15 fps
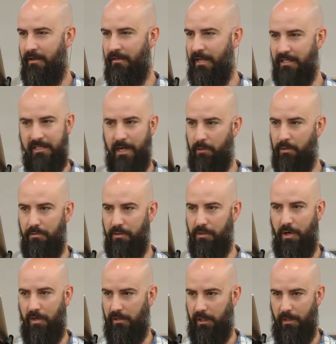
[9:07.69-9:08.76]
That's not what we're
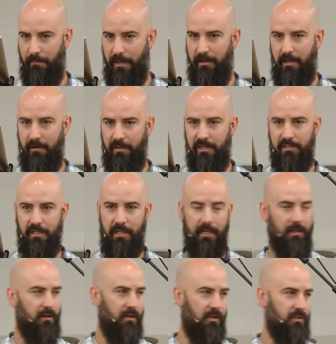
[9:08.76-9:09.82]
talking about here. That's
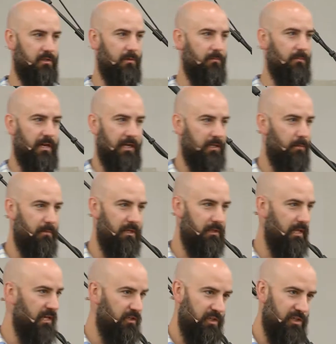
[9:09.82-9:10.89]
legalism, that can be
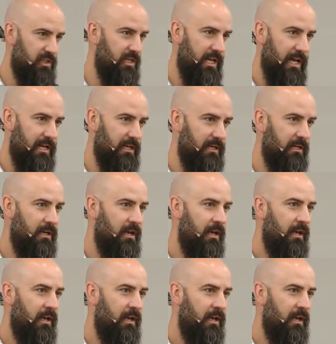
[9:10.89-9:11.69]
legislated.